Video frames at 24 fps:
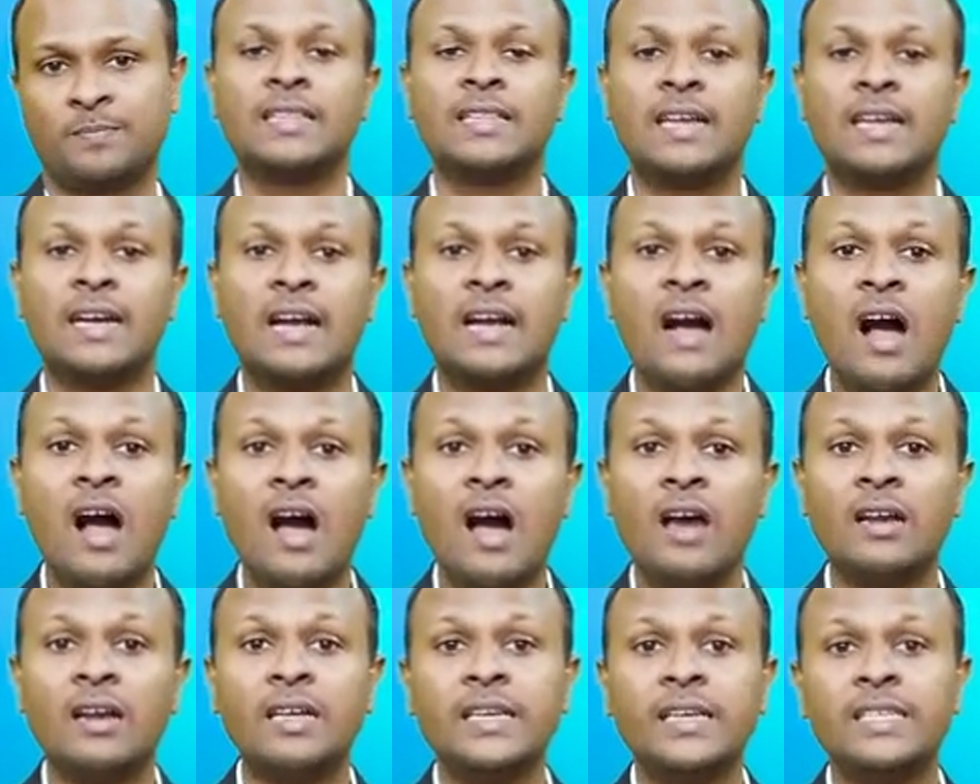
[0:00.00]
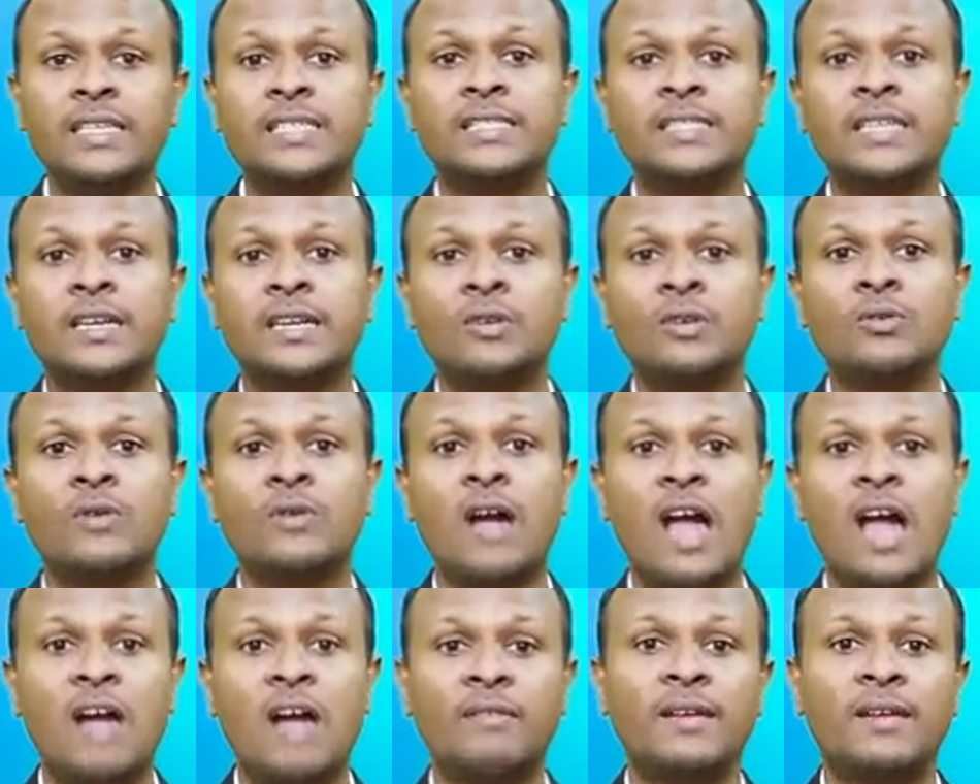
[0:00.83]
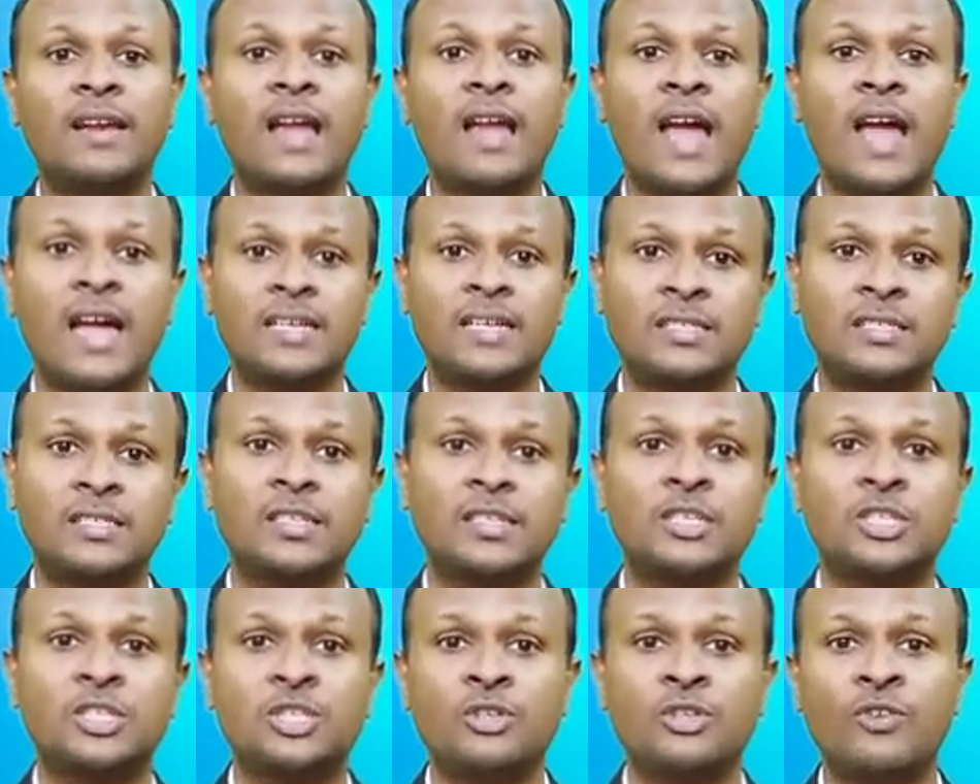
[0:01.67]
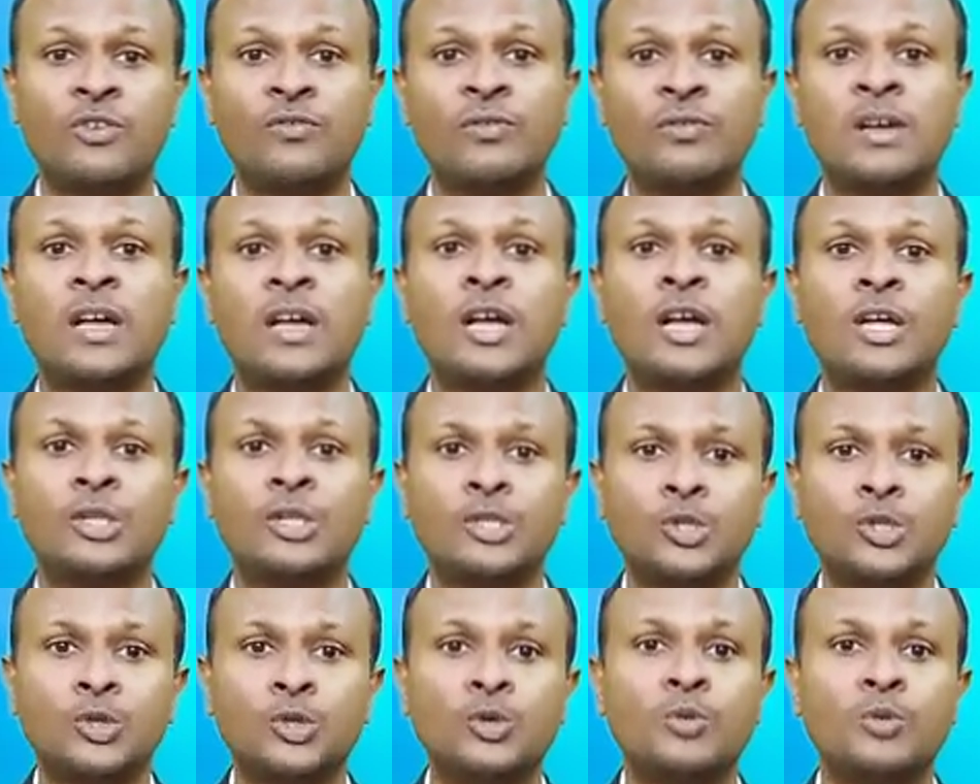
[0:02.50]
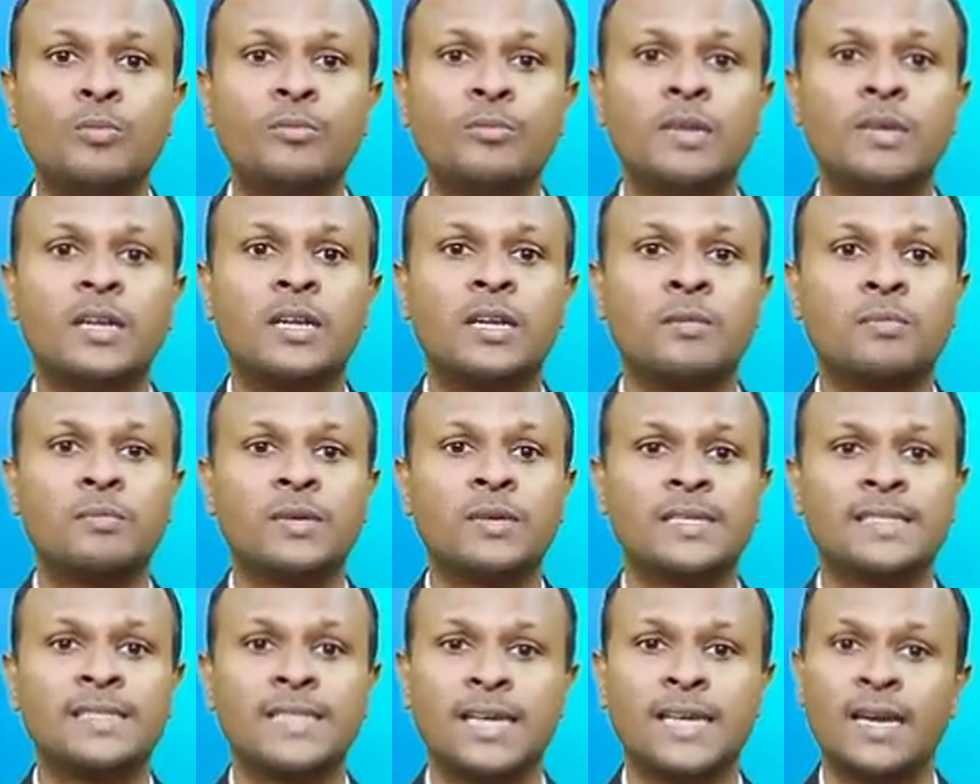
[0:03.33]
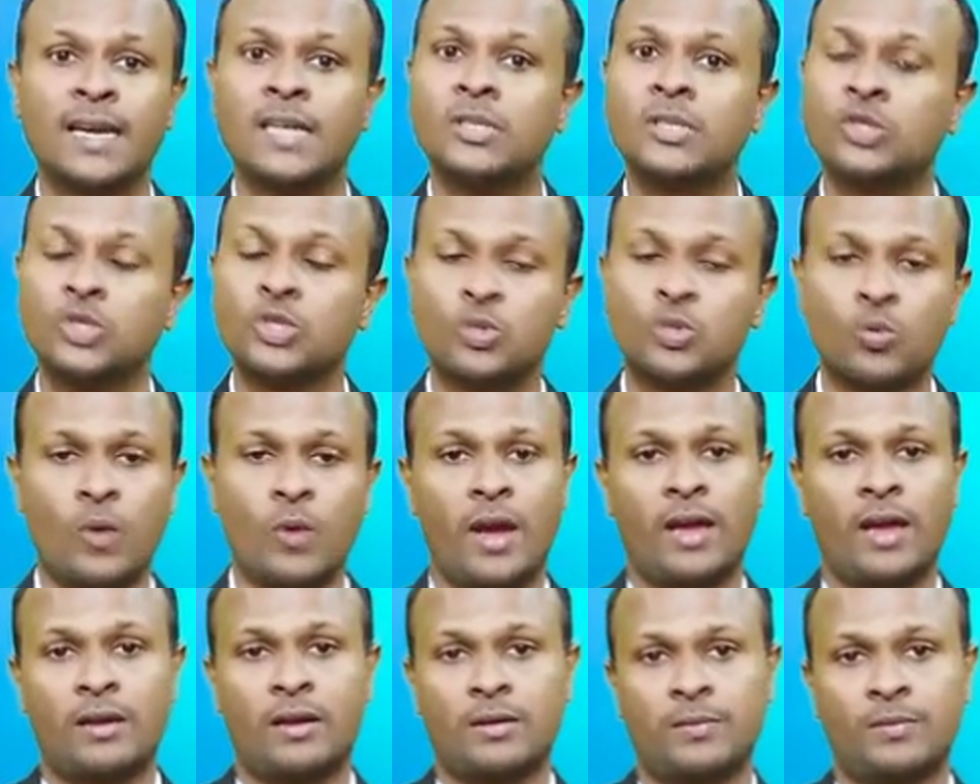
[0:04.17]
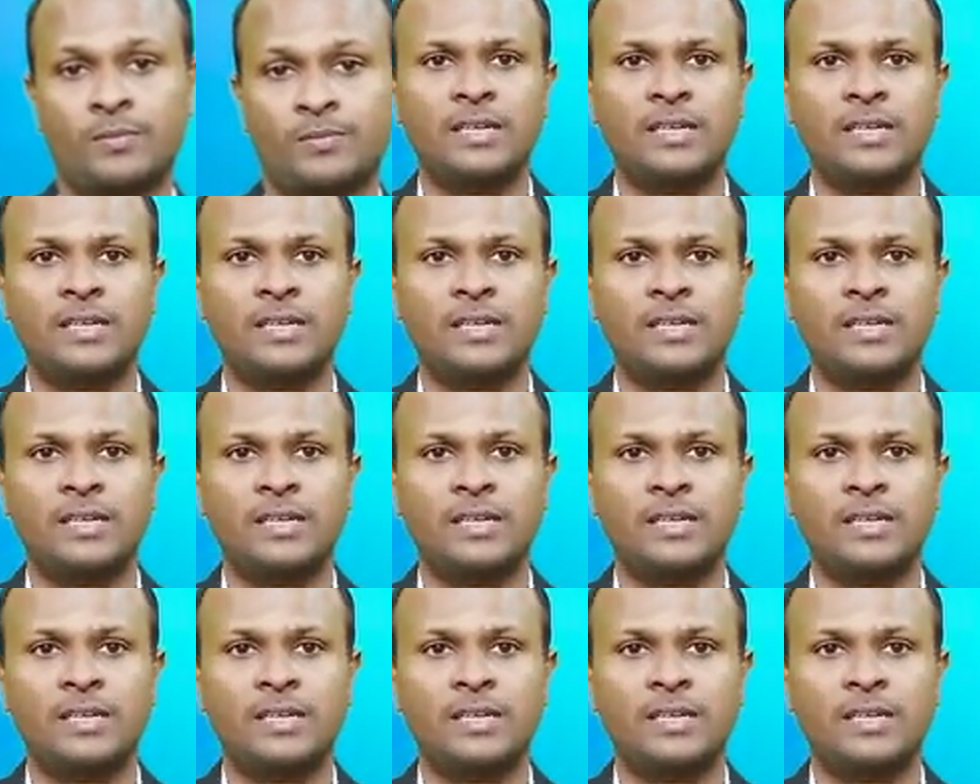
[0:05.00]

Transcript: The car is said to have an acceleration of 2 meter per second square.